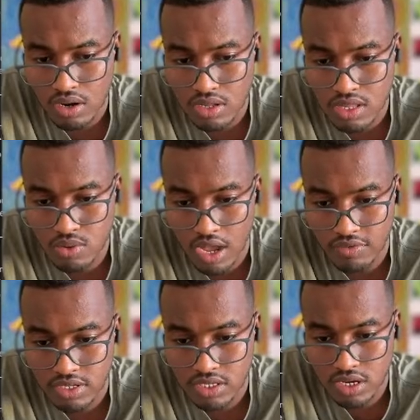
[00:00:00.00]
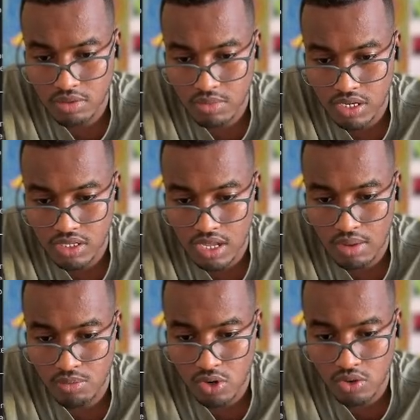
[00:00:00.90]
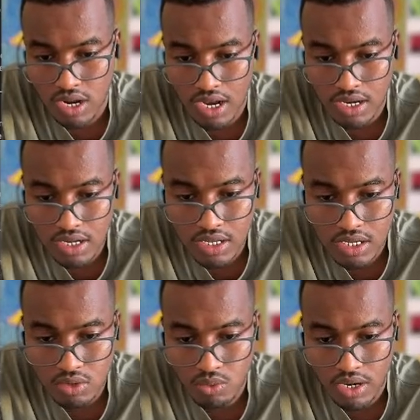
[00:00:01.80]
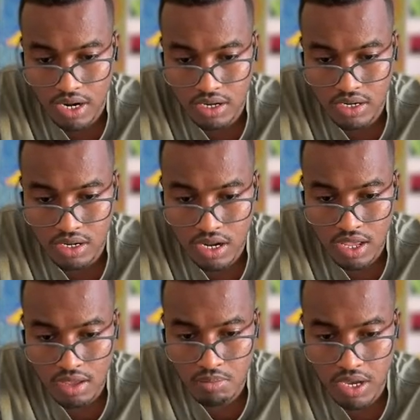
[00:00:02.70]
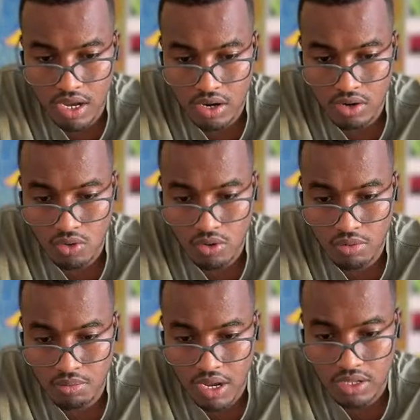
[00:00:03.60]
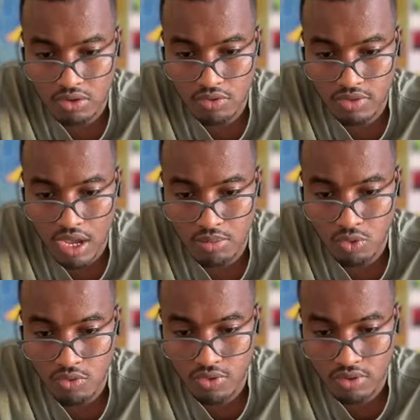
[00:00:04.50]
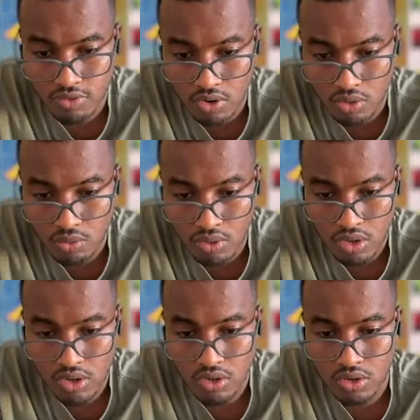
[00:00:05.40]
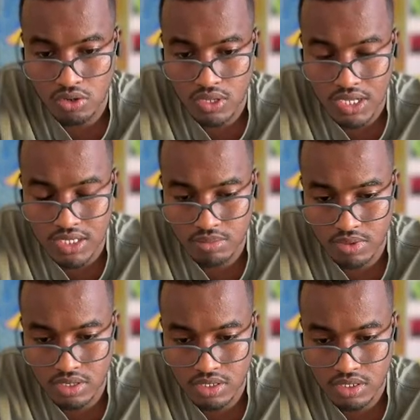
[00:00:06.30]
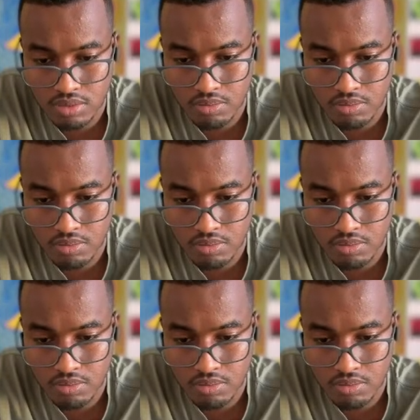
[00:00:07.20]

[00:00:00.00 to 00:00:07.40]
Then we have a 3-minute upload a link when done. Make a recording part of the approval flow, not a separate step.